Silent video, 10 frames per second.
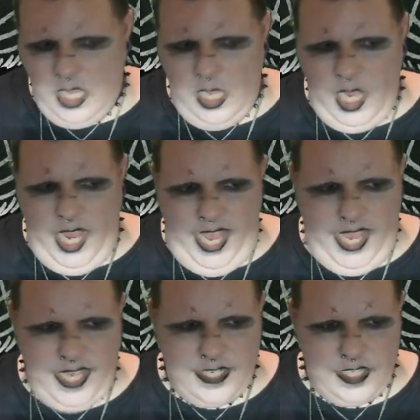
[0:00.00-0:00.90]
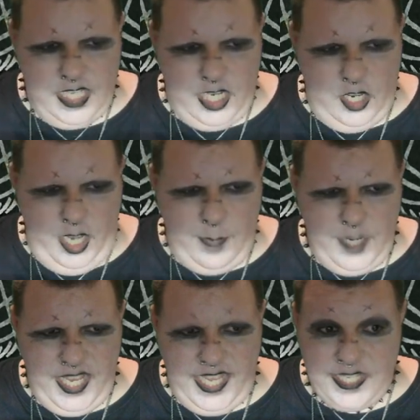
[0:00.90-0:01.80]
And, you know, and I'm going to get
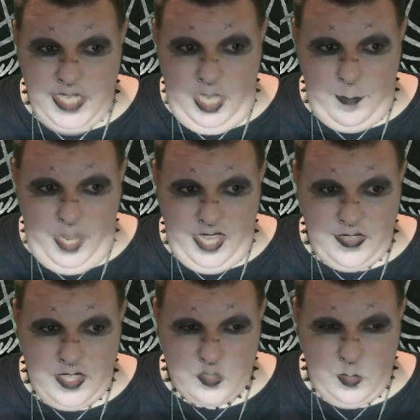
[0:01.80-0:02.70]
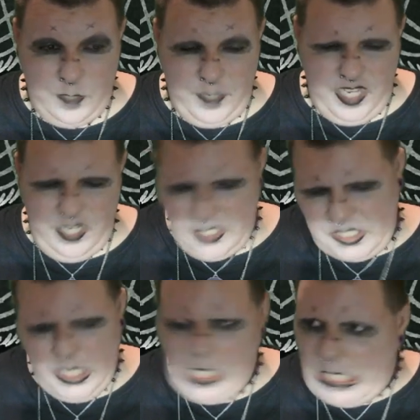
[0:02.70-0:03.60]
TMI in this one because
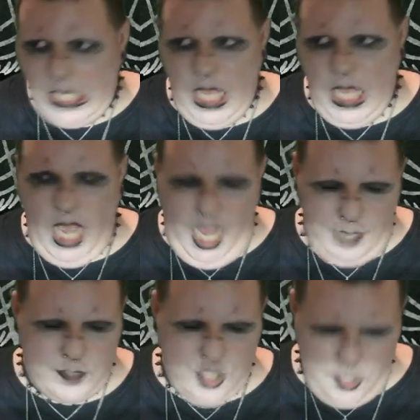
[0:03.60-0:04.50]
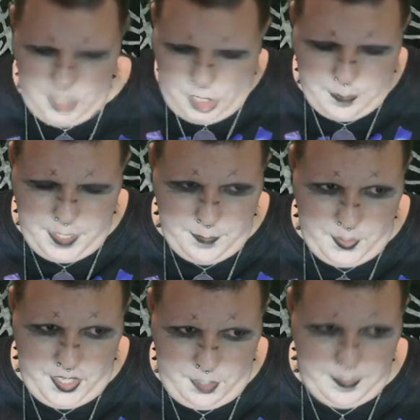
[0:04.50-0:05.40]
I'm sure there are people that'll
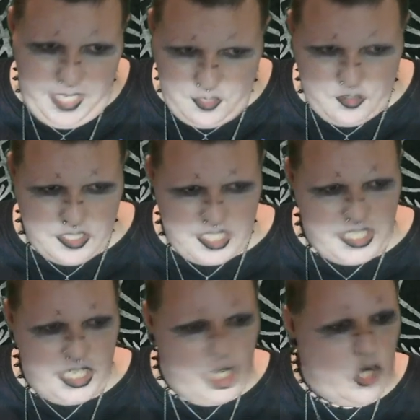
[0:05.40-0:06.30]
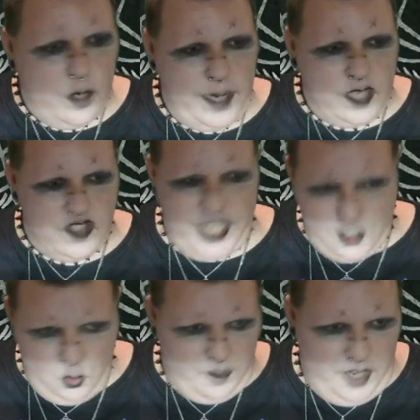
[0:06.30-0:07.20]
be interested to know about sexual
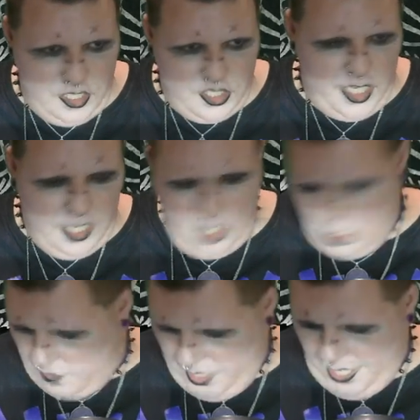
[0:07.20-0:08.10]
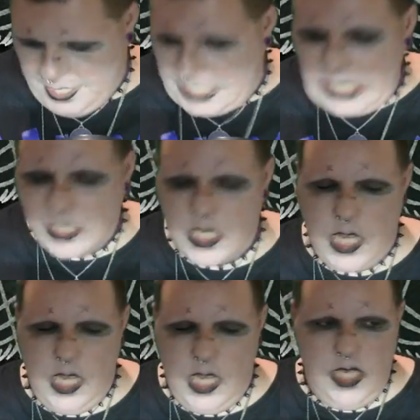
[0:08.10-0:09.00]
functioning and all of that.
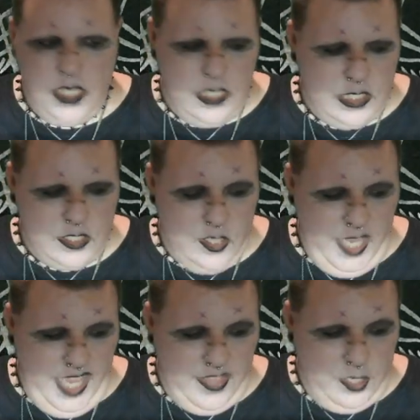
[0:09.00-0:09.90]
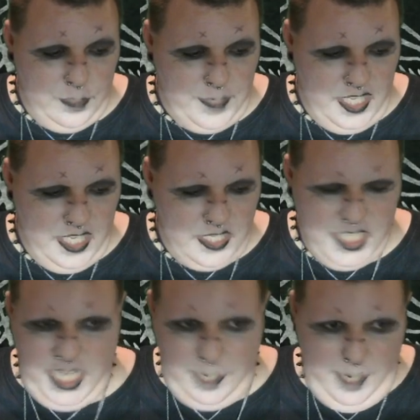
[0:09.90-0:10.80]
So yeah, there'll be
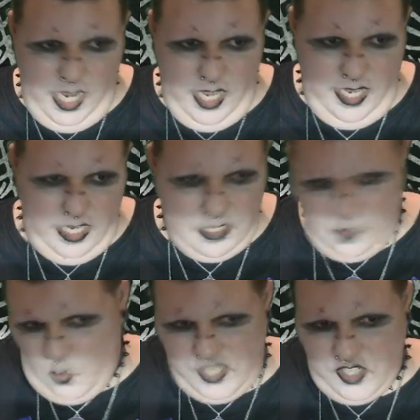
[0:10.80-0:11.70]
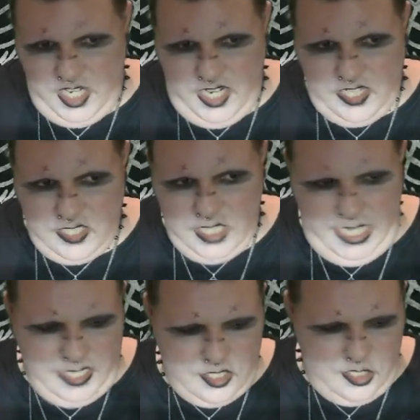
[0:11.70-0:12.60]
TMI and questions and
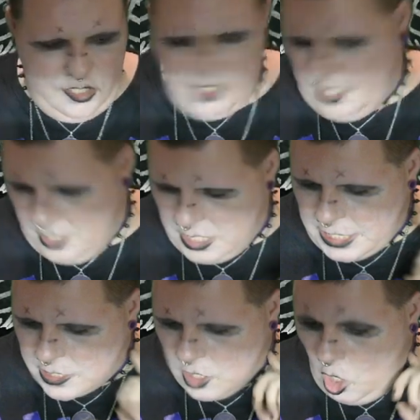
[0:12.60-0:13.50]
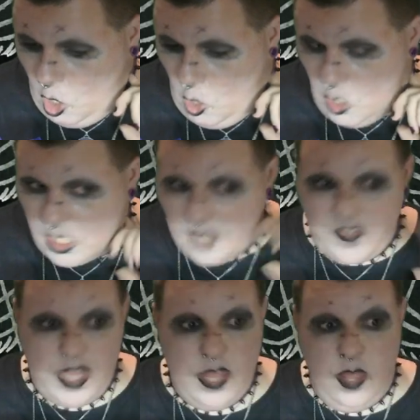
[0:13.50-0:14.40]
answers and all of
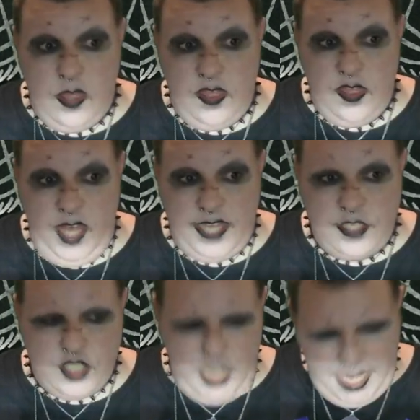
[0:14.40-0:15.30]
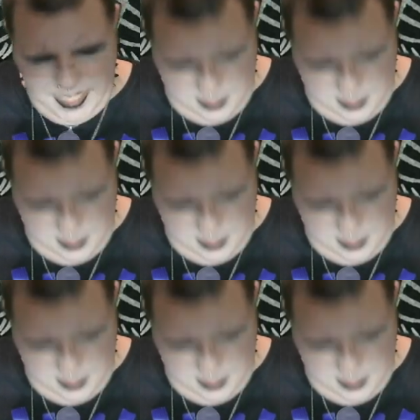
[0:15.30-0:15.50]
that jazz.